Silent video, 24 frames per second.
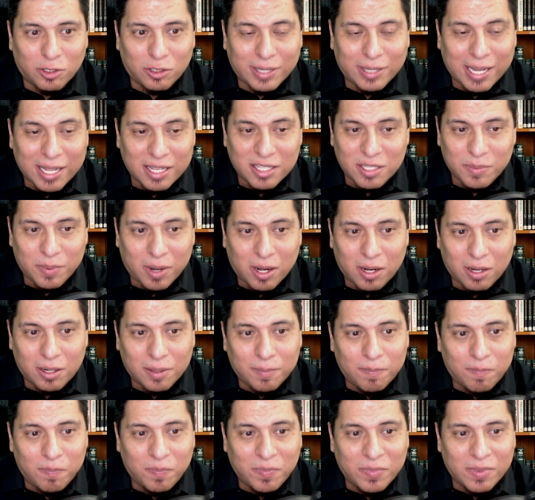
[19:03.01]
cat's paw.
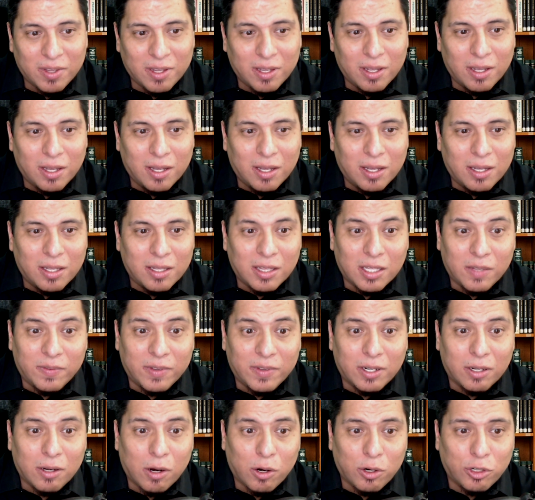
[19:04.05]

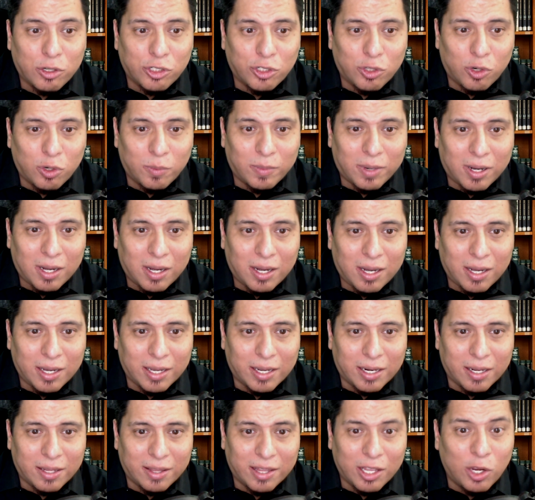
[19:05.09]
Leaving Darkstone
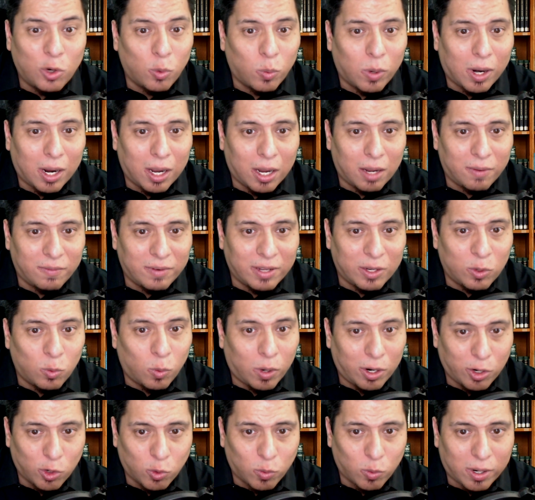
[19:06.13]
behind, they arrived in
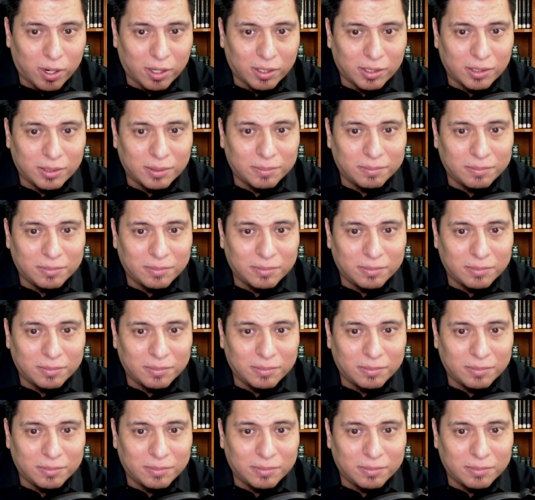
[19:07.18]
Water Rock,